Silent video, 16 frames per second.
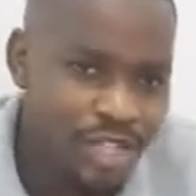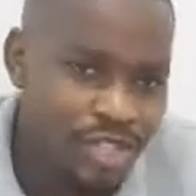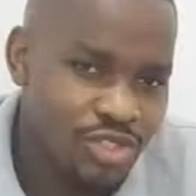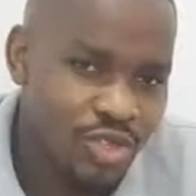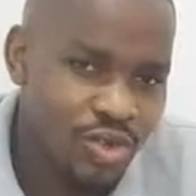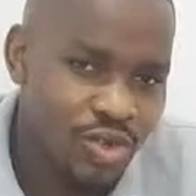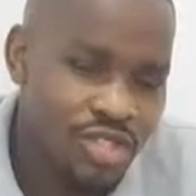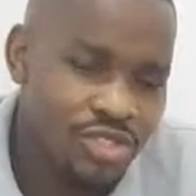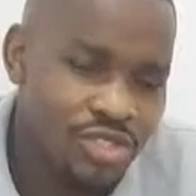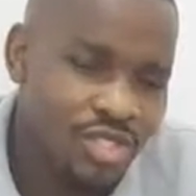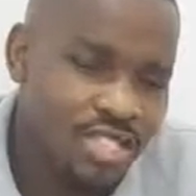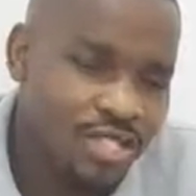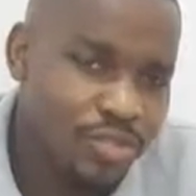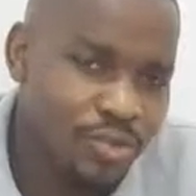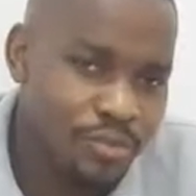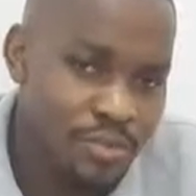So once you
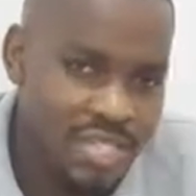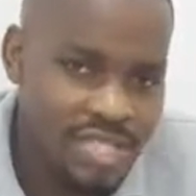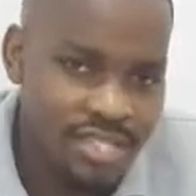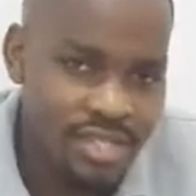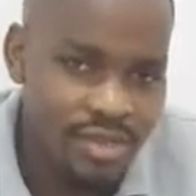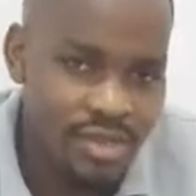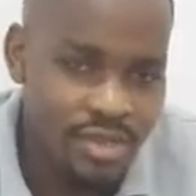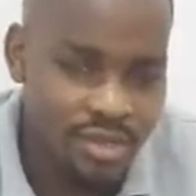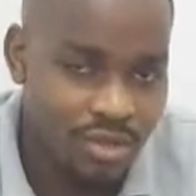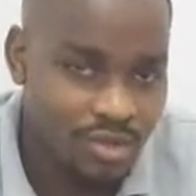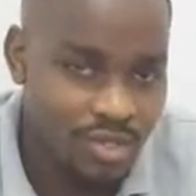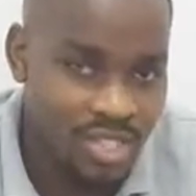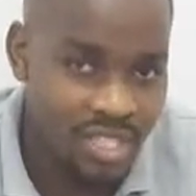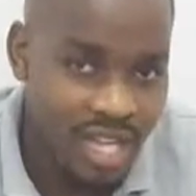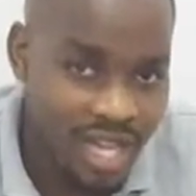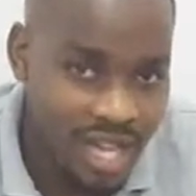get to mix it with
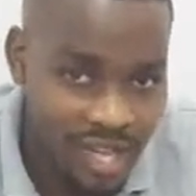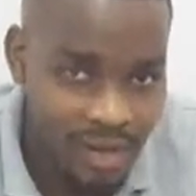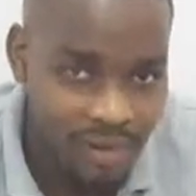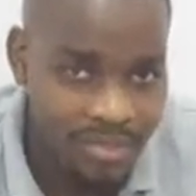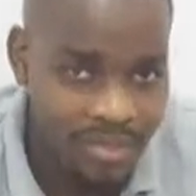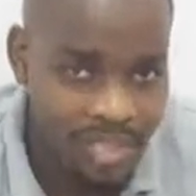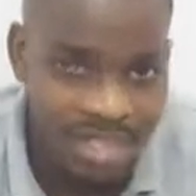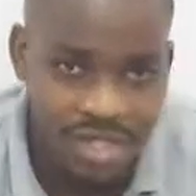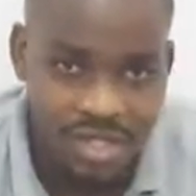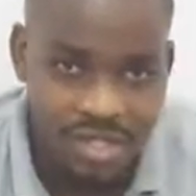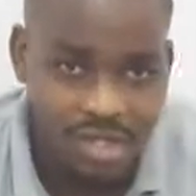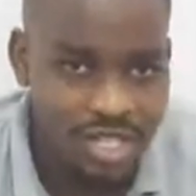those herbs,